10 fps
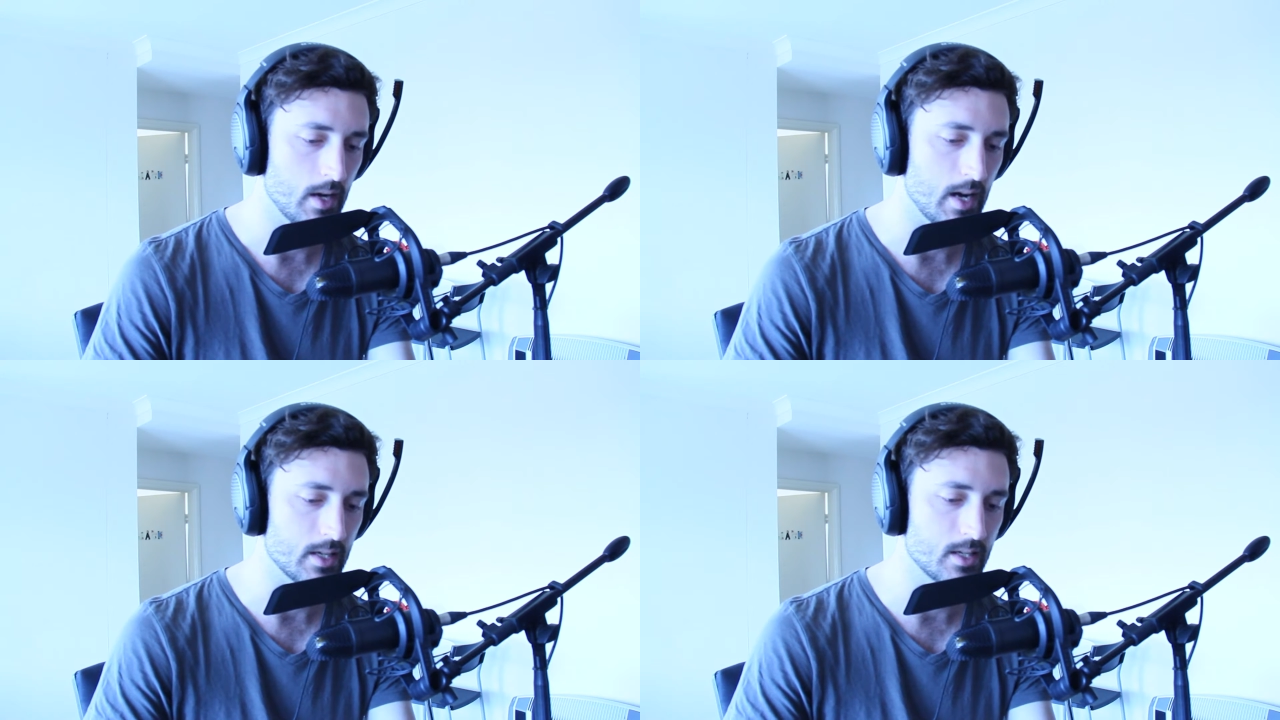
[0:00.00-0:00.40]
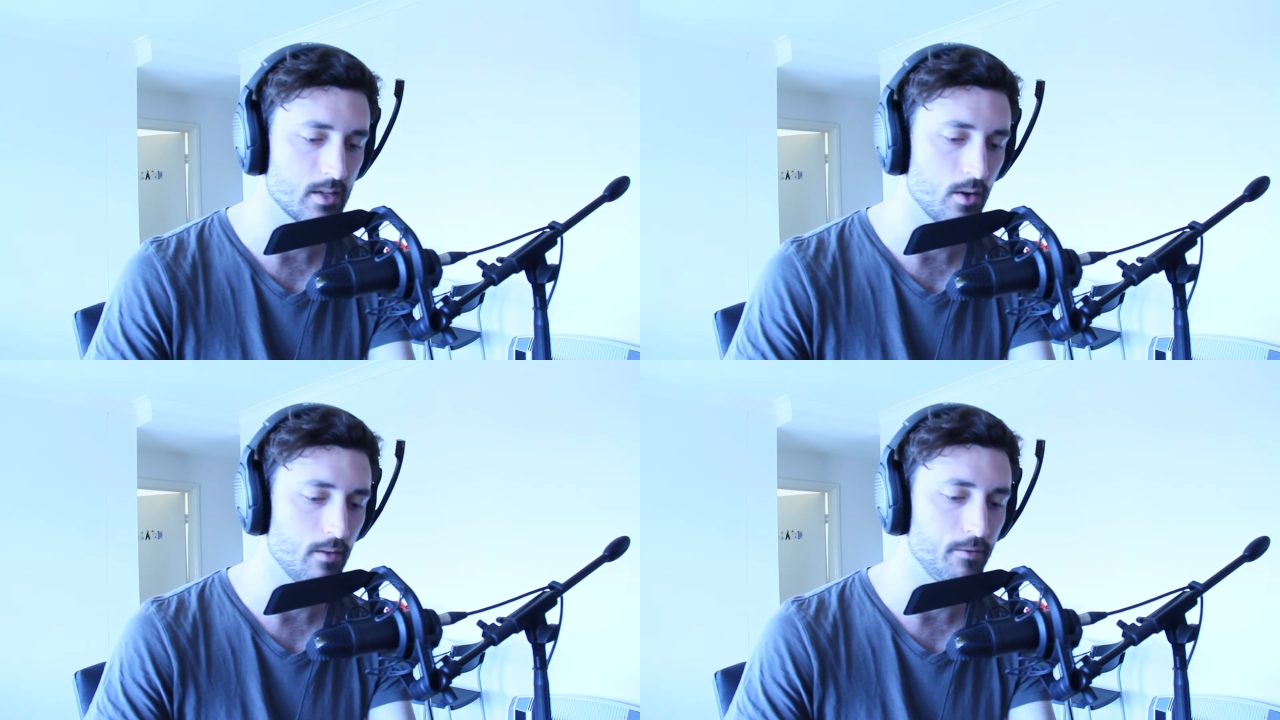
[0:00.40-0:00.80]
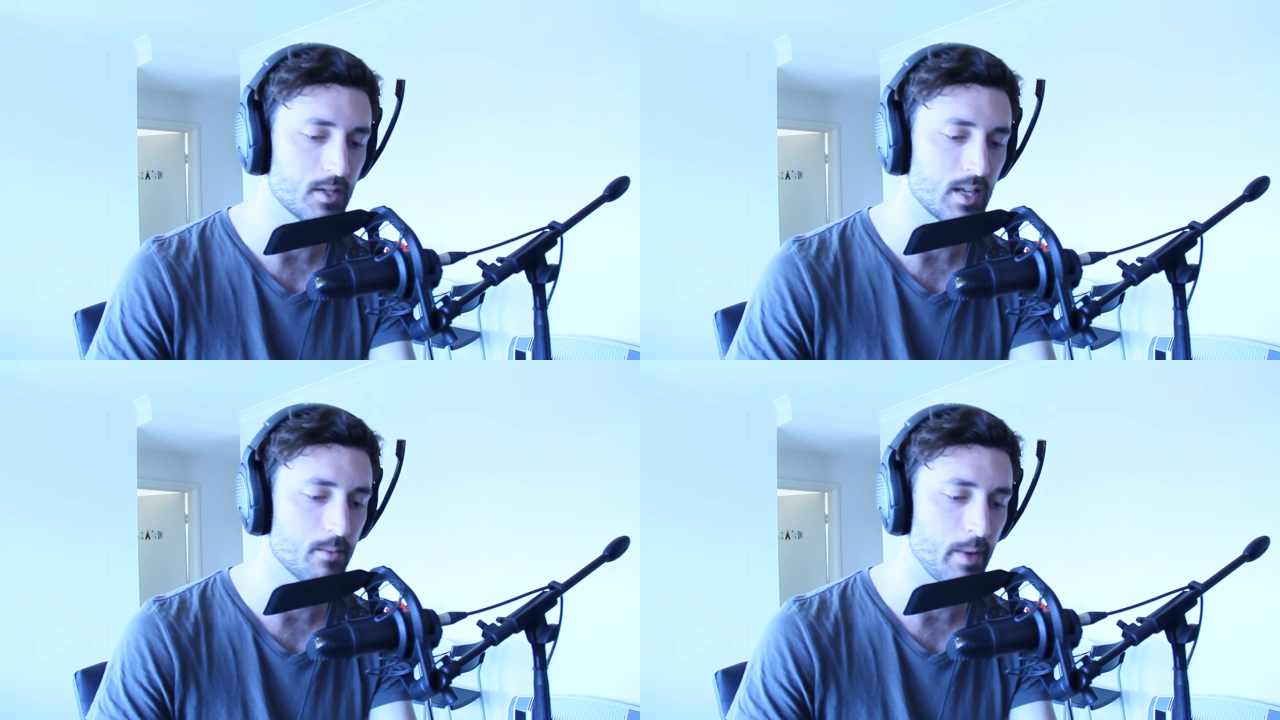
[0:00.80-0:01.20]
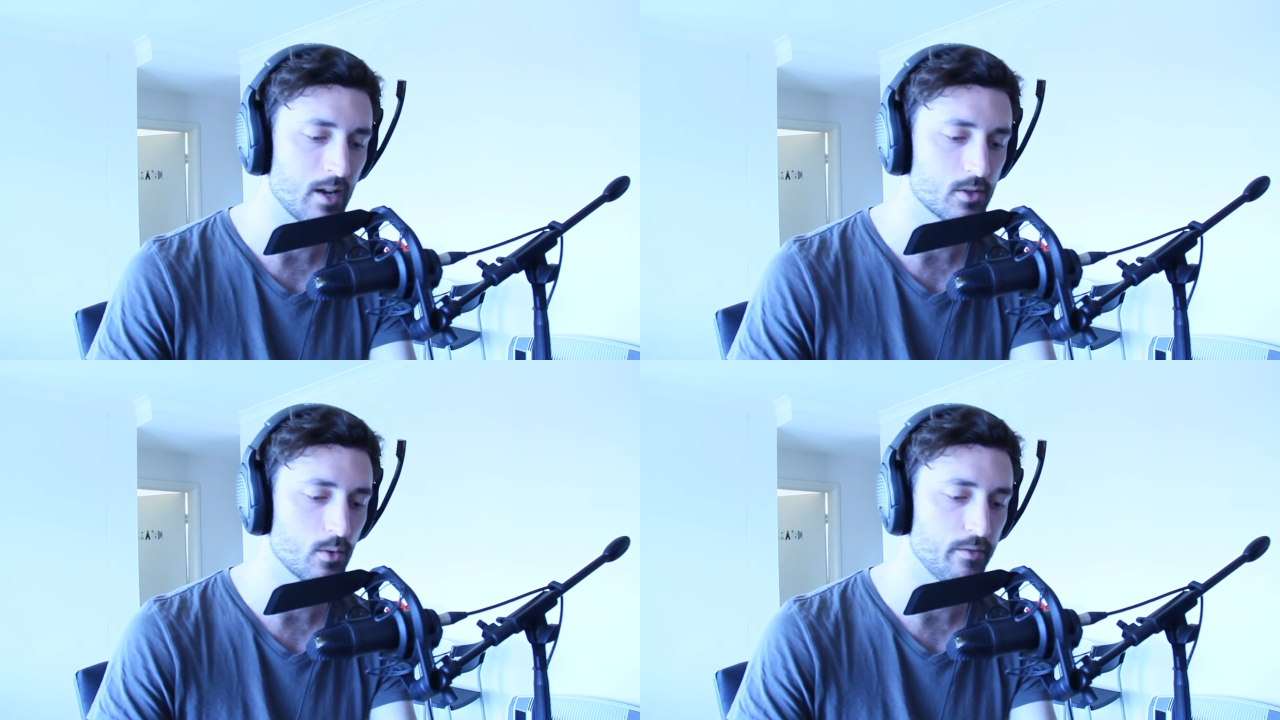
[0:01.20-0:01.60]
Uh, so if you send a
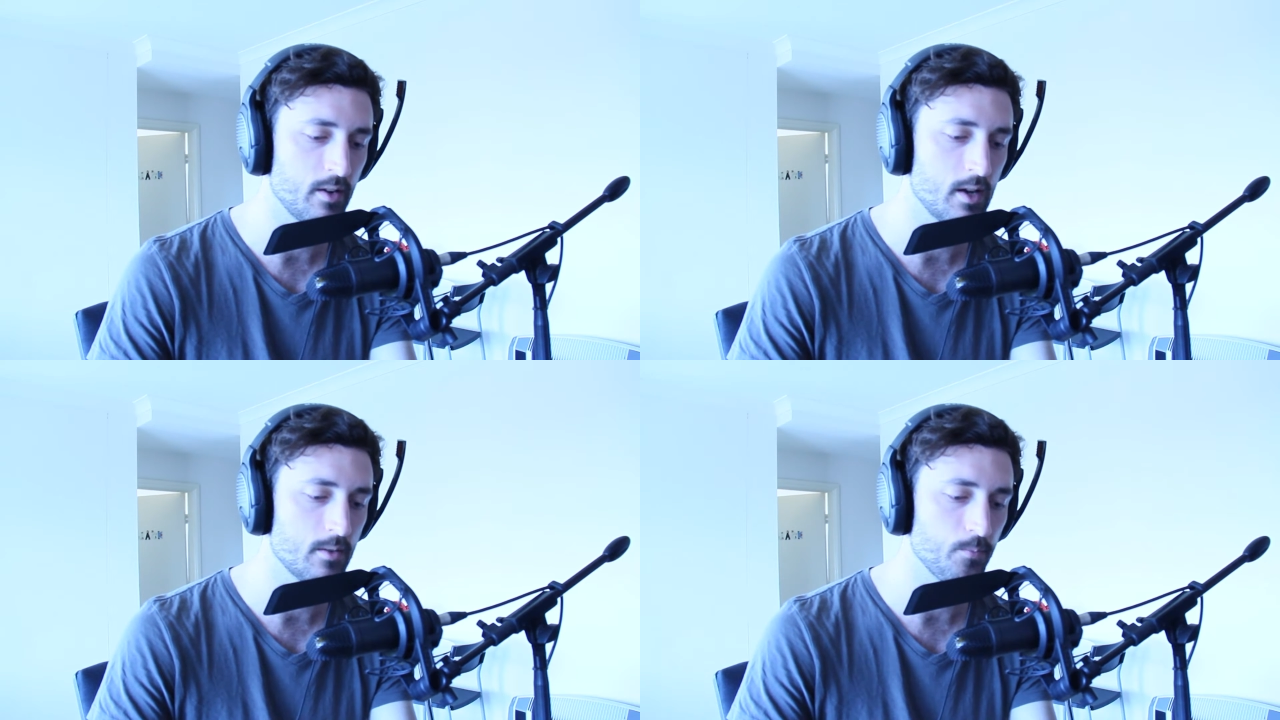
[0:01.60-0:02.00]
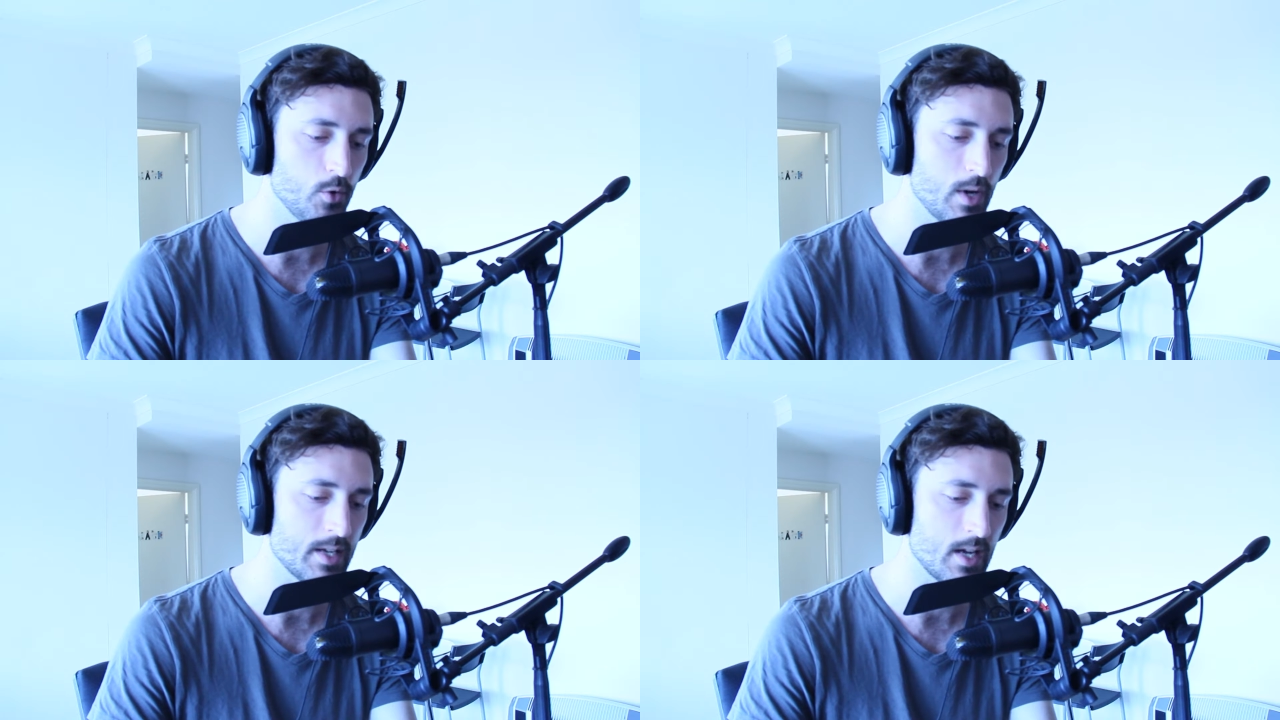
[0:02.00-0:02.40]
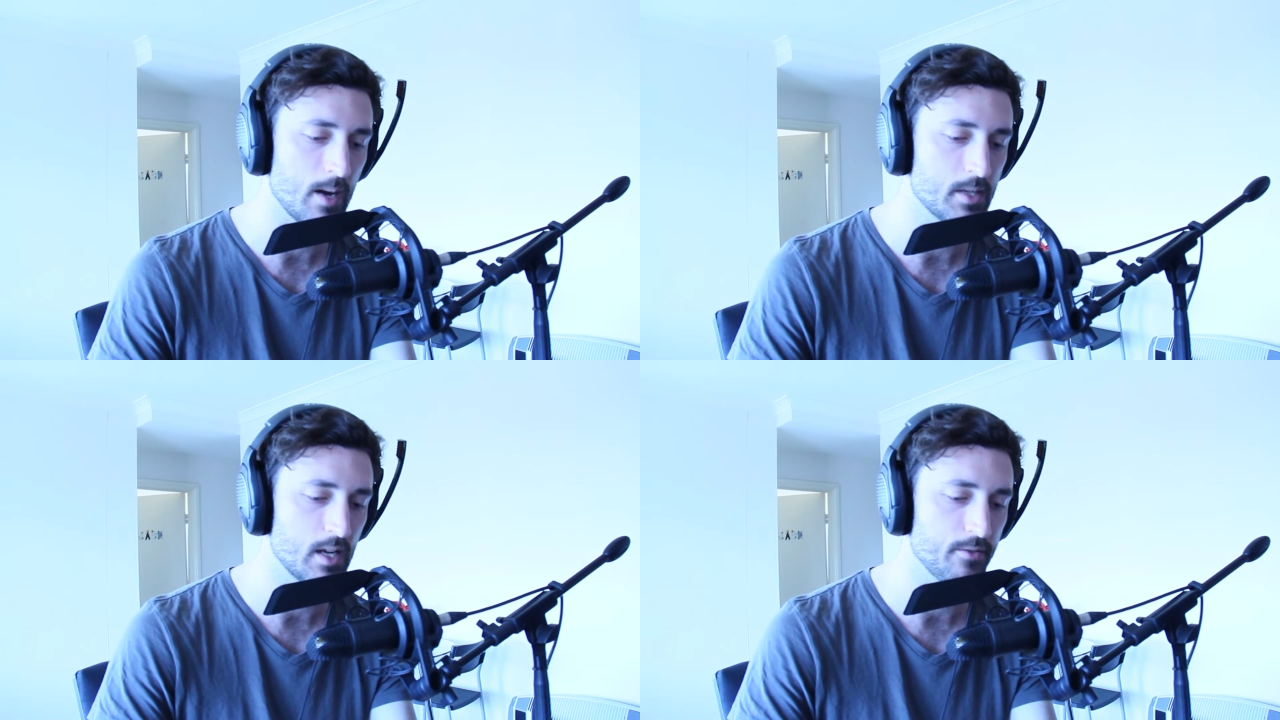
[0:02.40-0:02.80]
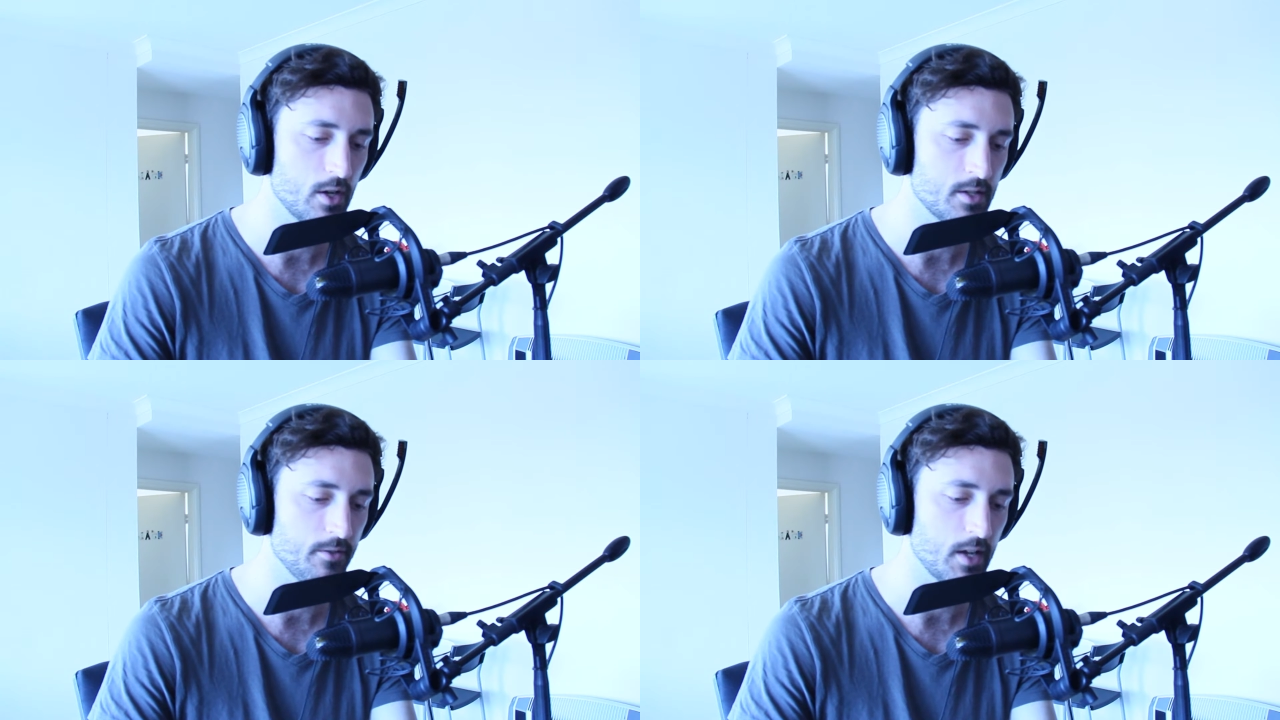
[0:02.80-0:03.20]
battle to a friend who has an updated
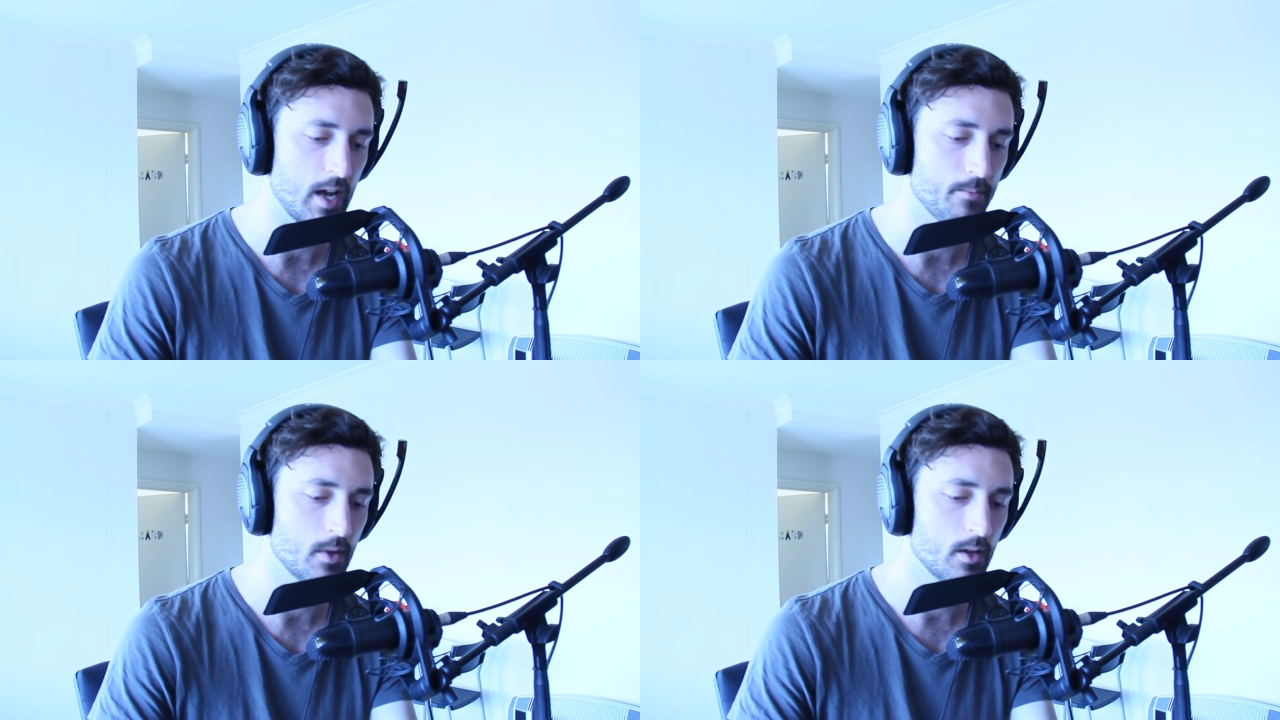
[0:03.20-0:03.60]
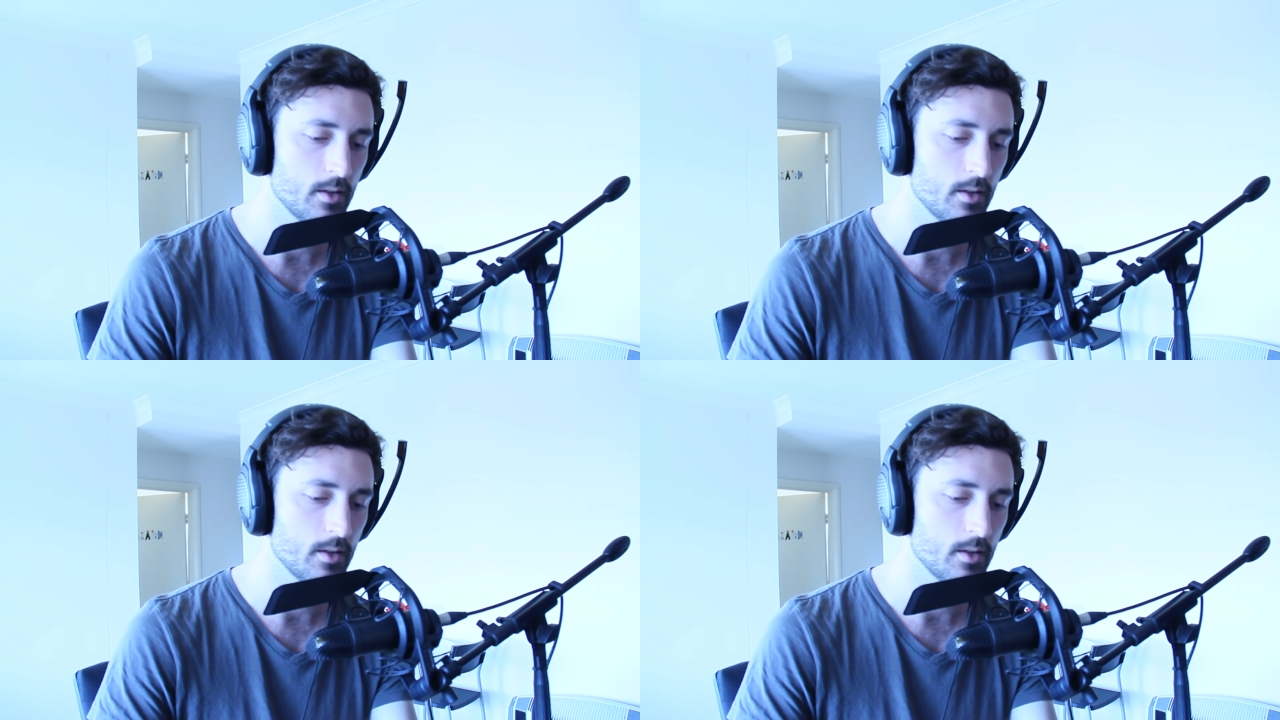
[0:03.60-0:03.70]
version of the game,